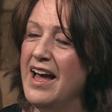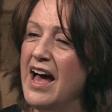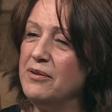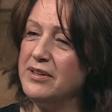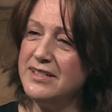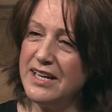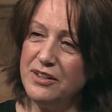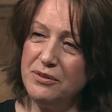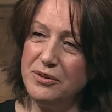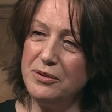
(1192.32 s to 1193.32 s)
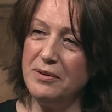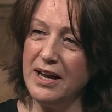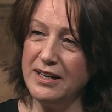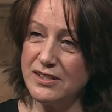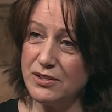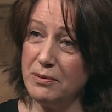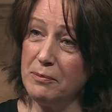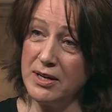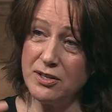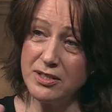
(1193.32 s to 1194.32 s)
And I'm going to take you through
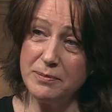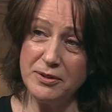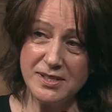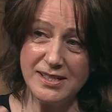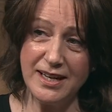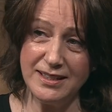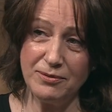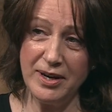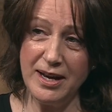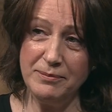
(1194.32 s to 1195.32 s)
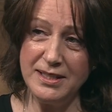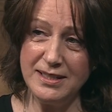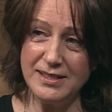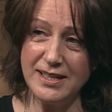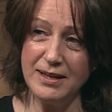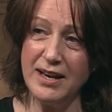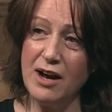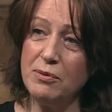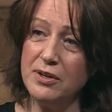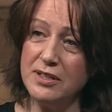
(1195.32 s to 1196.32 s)
I talked about sight, right? I mean, sight. Now
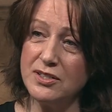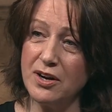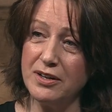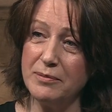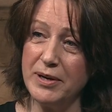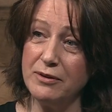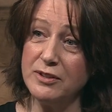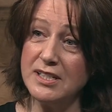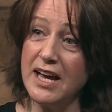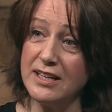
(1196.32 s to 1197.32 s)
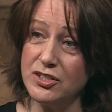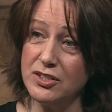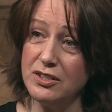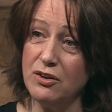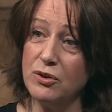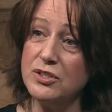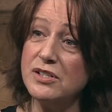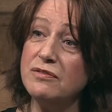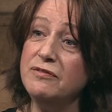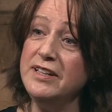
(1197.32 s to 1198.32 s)
we're going to talk about touch or
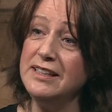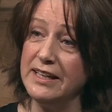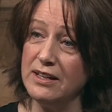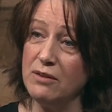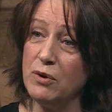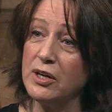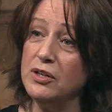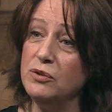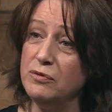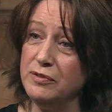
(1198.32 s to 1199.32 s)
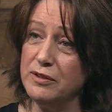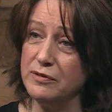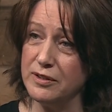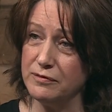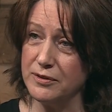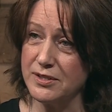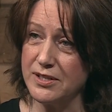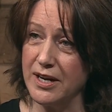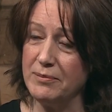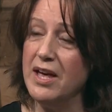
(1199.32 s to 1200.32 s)
just feeling. What can you feel for the first time?